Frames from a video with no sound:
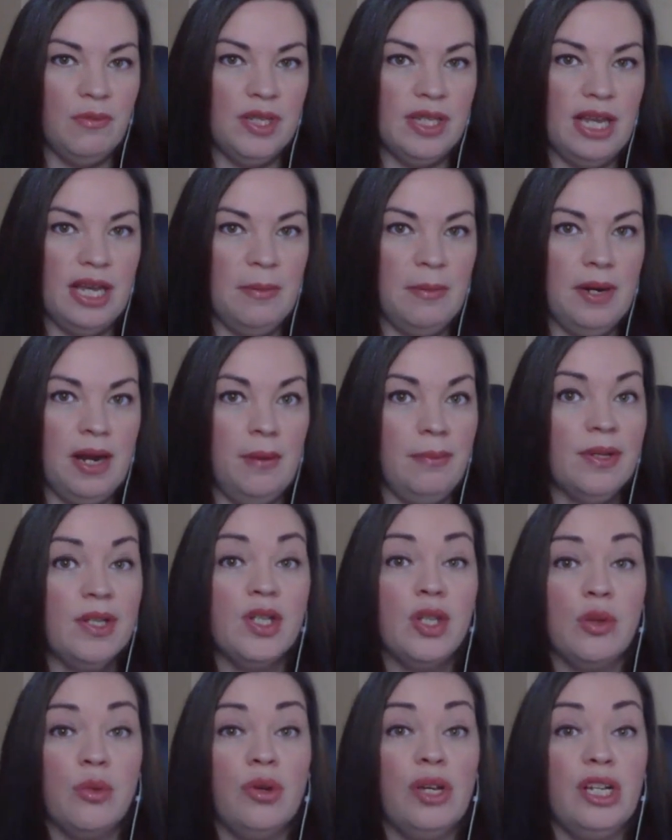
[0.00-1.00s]
Stampin' Up, it's
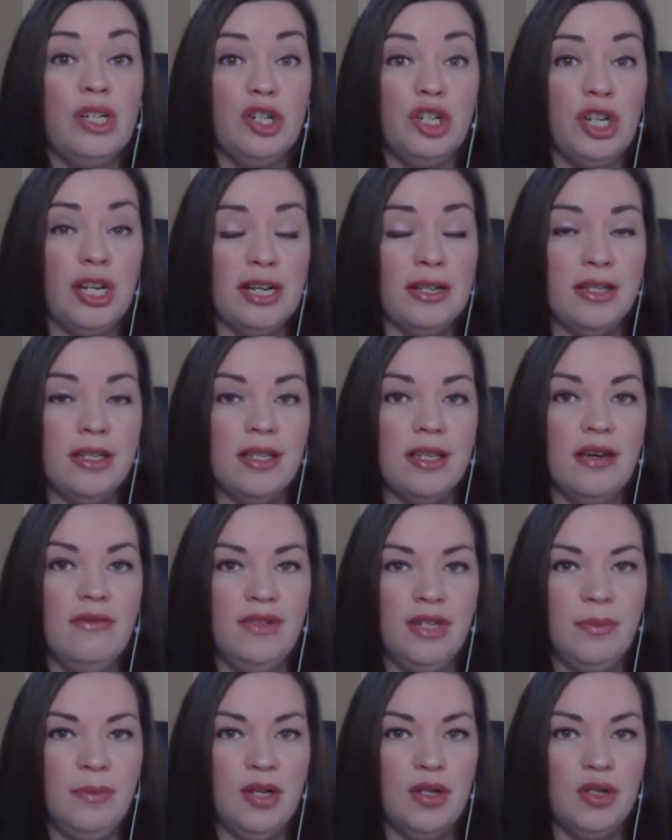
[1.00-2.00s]
3 sheets of
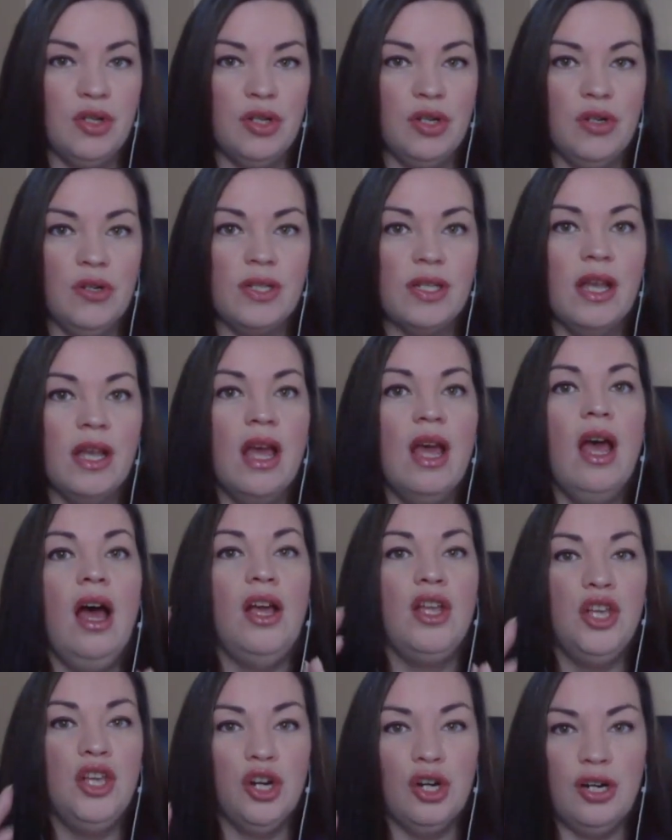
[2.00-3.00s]
dimensionals.
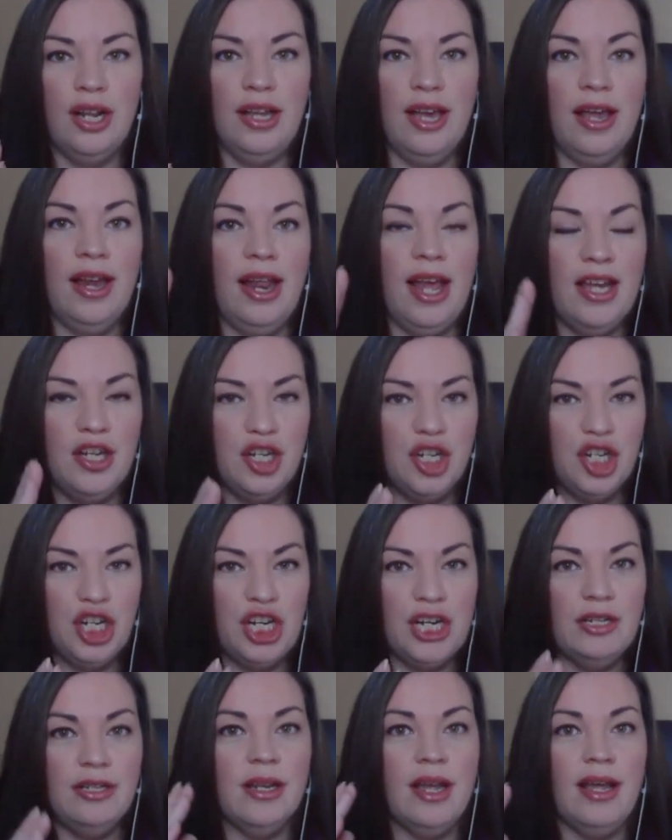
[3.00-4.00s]
You're going to get a
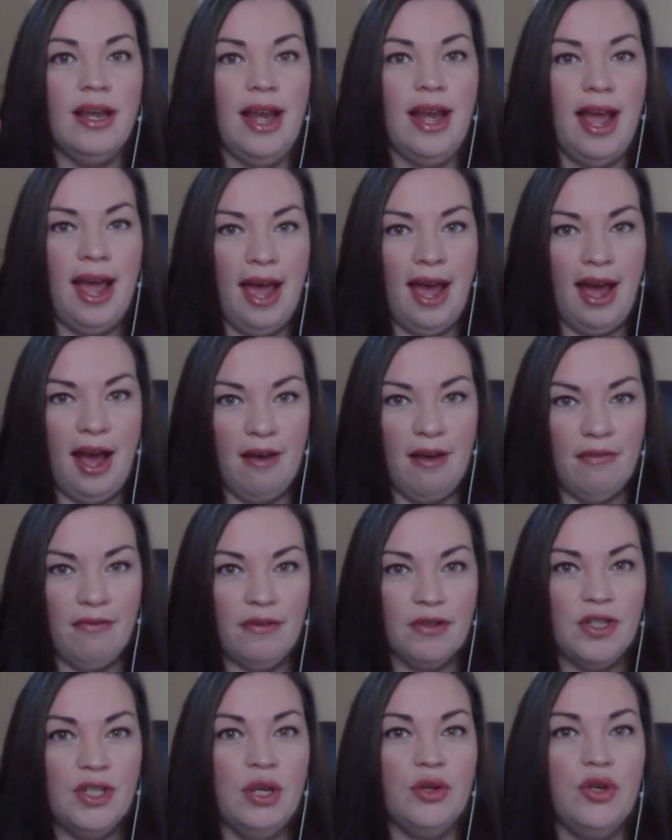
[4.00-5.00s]
sheet and a half.
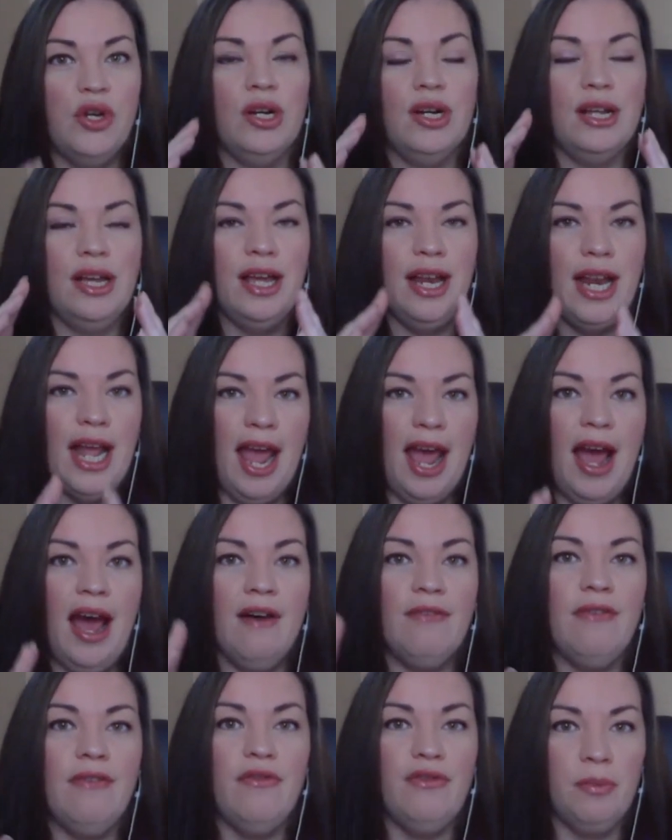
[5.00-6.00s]
So you're going to get a
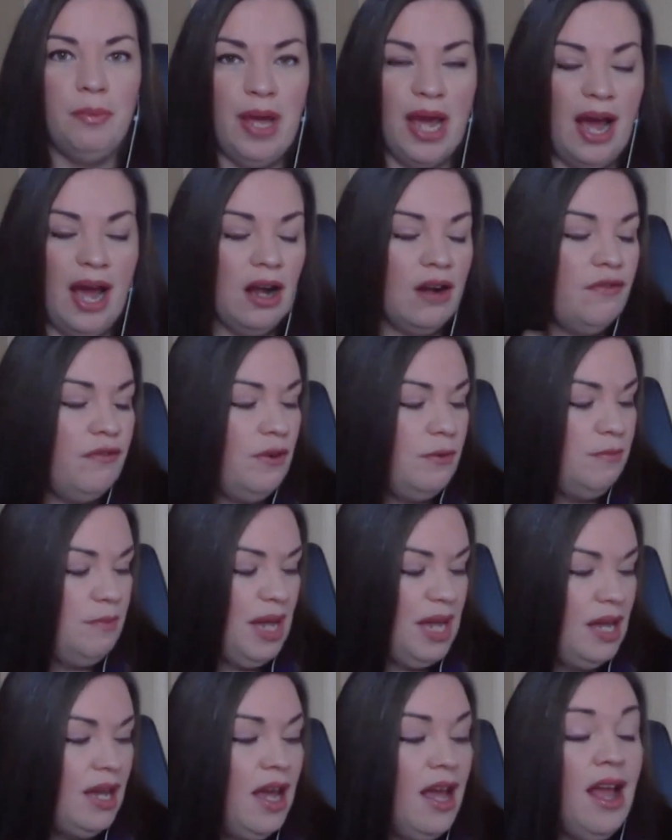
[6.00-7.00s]
half of a pack from
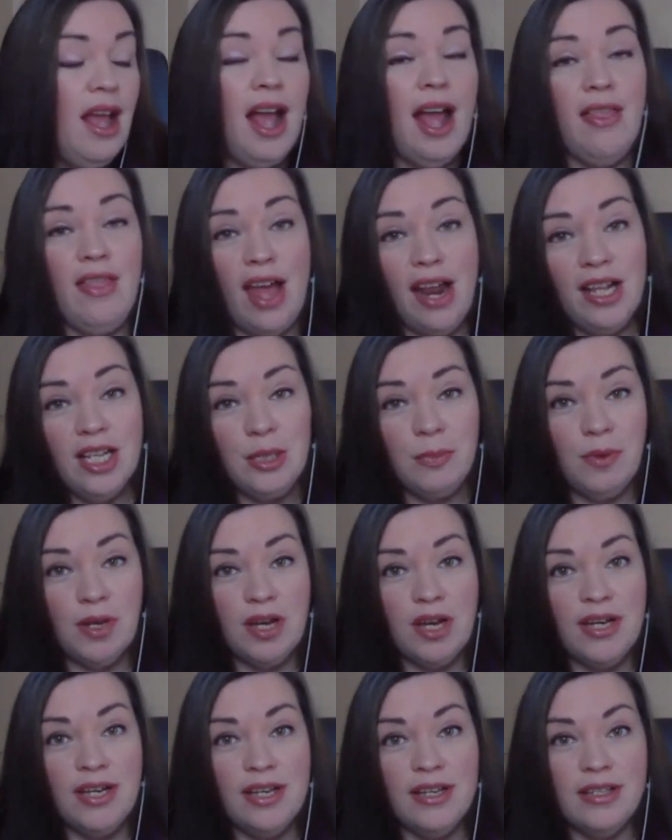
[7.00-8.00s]
me. And that is
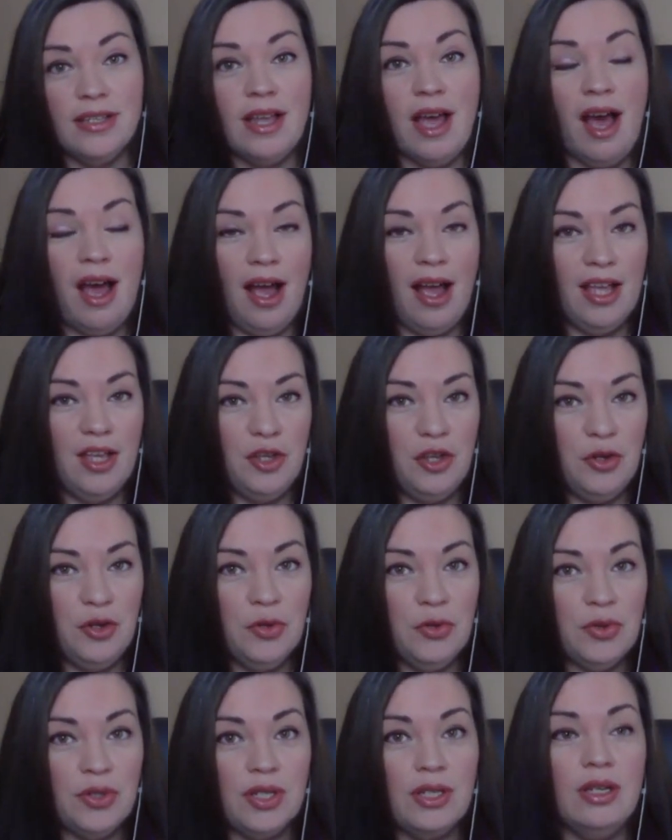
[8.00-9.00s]
because I
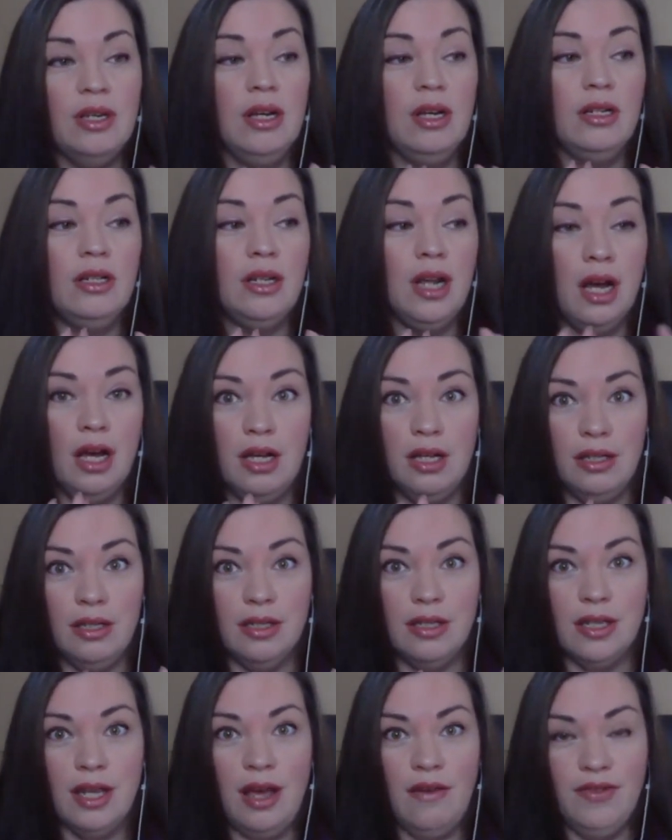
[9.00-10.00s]
used
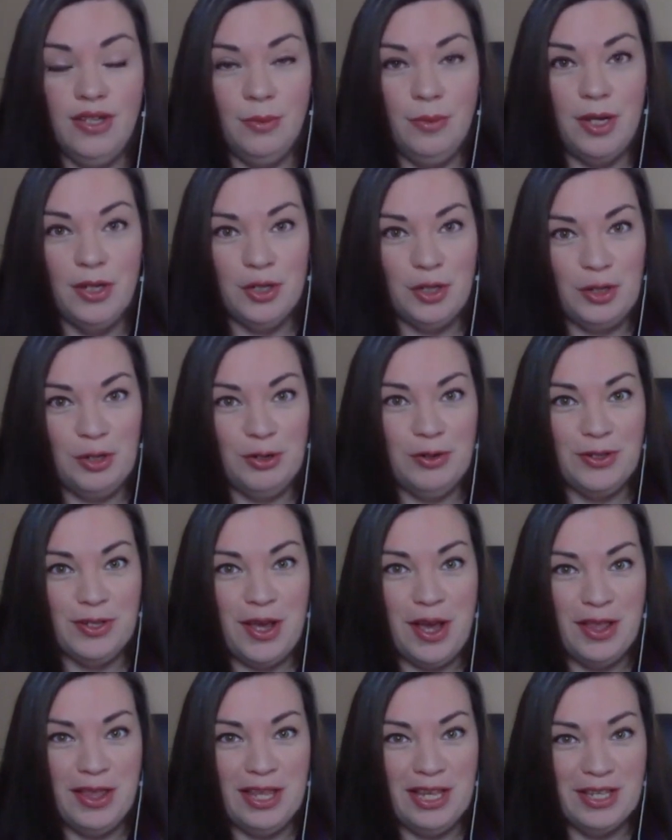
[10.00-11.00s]
tons of dimensionals
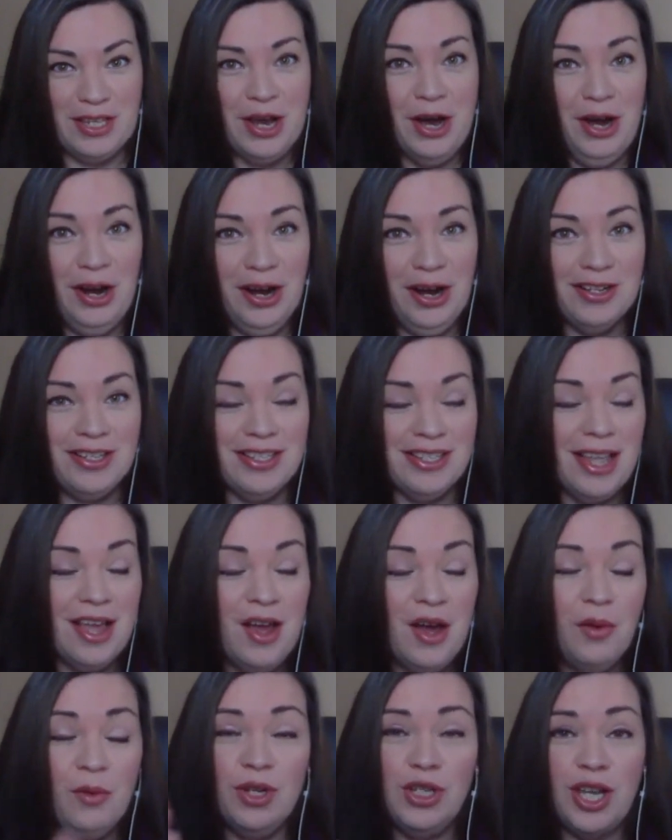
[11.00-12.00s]
on these cards,
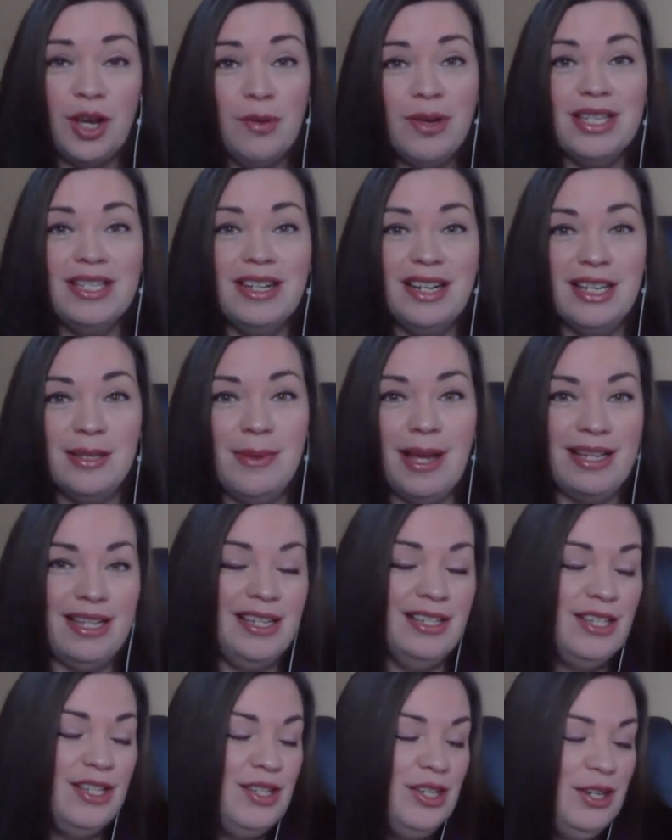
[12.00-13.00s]
which I wasn't
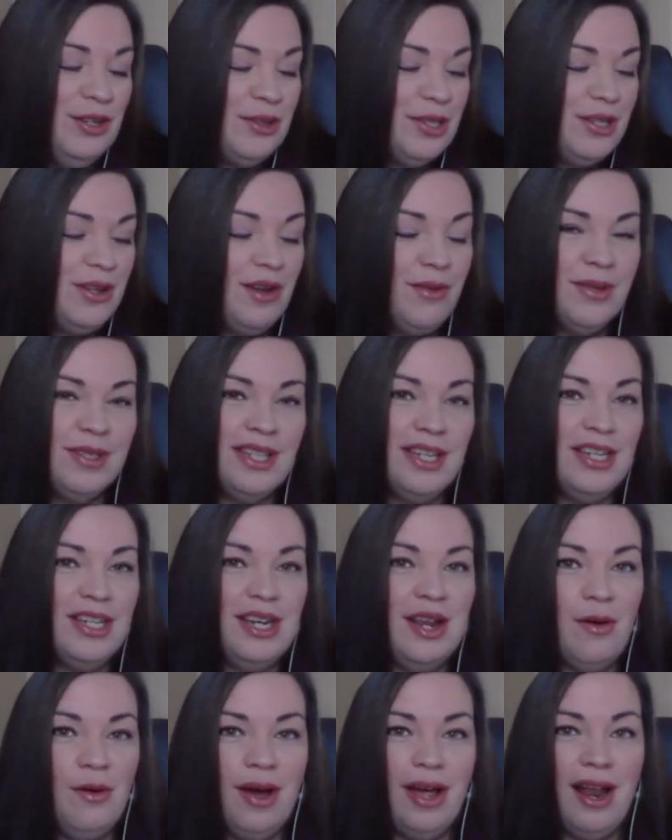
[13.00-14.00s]
expecting to do. So I was like, you
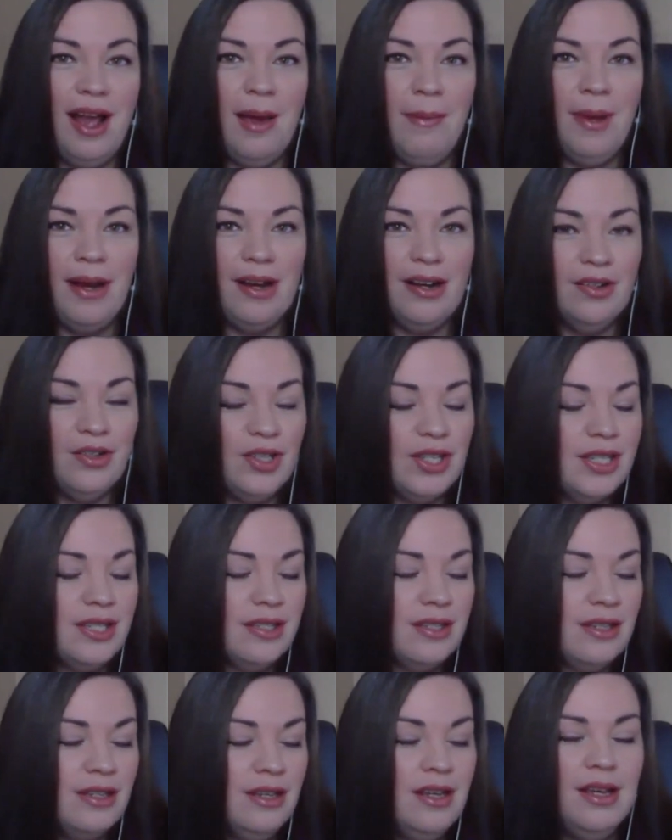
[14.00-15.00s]
know what, I better just